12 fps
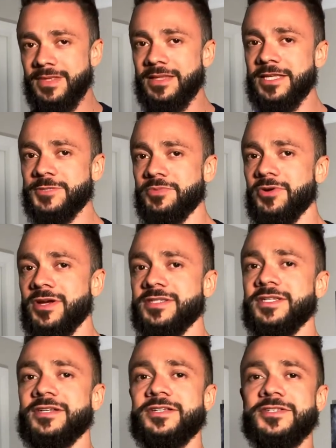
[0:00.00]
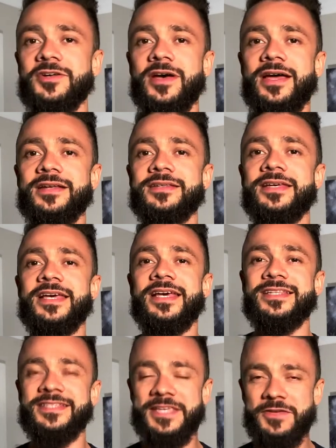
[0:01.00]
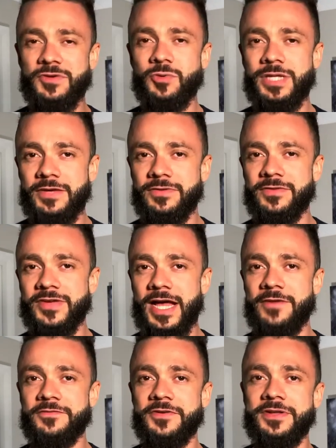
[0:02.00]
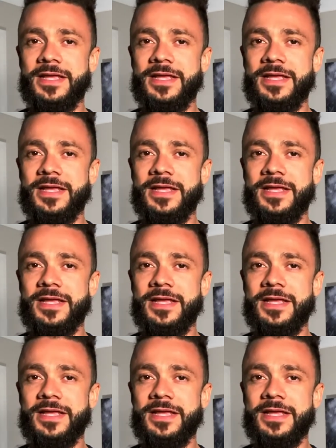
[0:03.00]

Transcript: These products are designed to give you a level of comfort